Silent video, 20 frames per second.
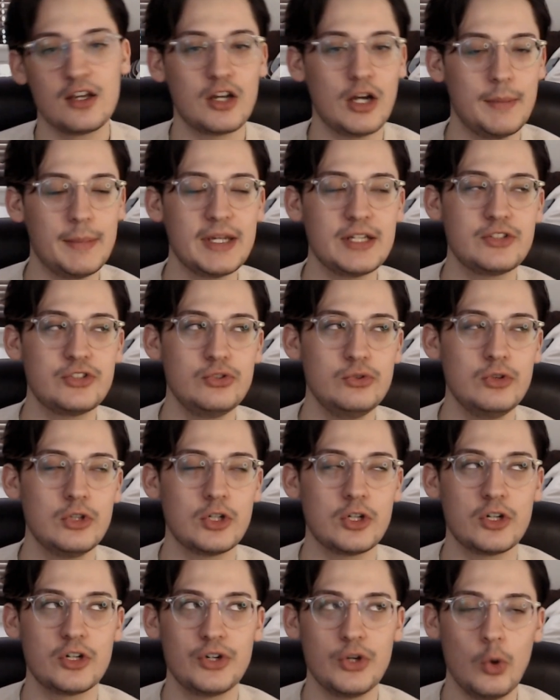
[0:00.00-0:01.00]
coming to
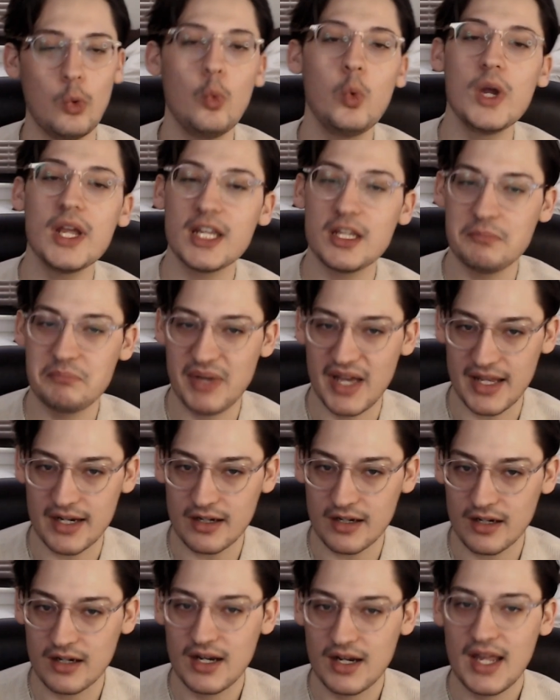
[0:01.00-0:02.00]
learn Wing
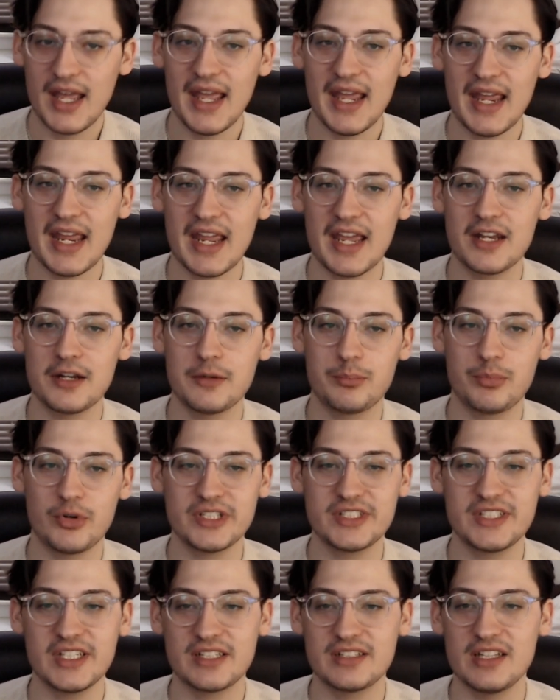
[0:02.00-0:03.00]
better and
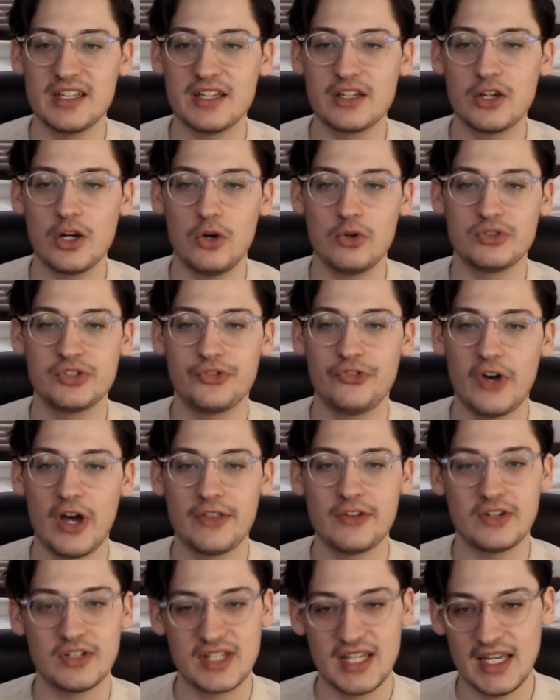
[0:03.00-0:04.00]
predicting Gon's
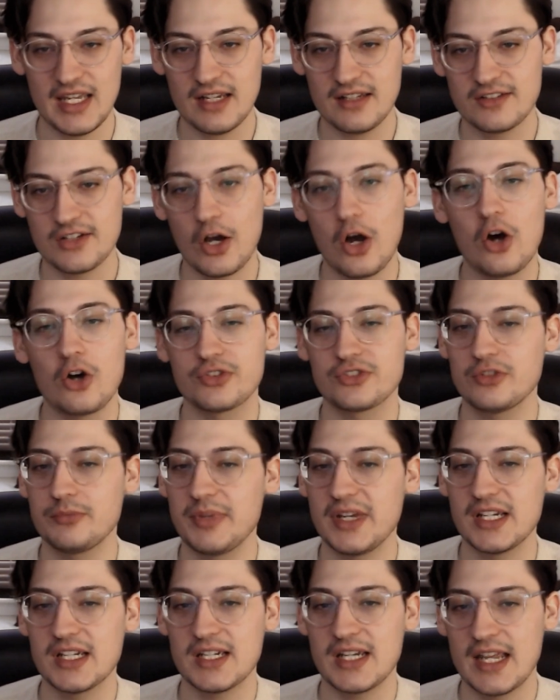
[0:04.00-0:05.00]
father Ging to also
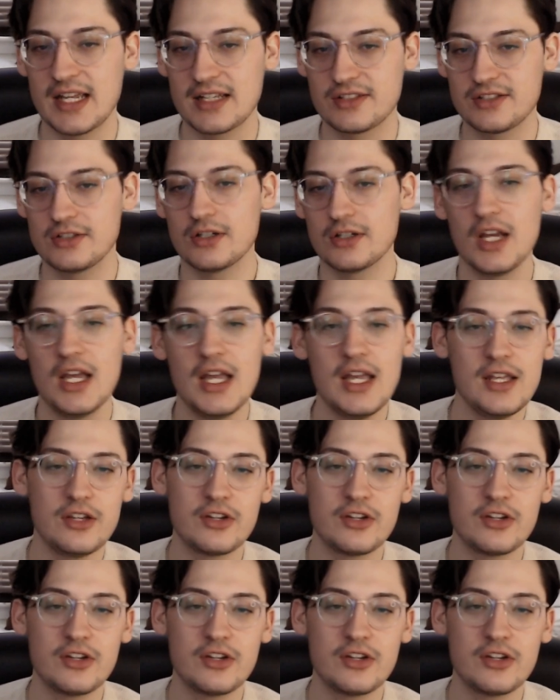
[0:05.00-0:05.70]
be an enhancer,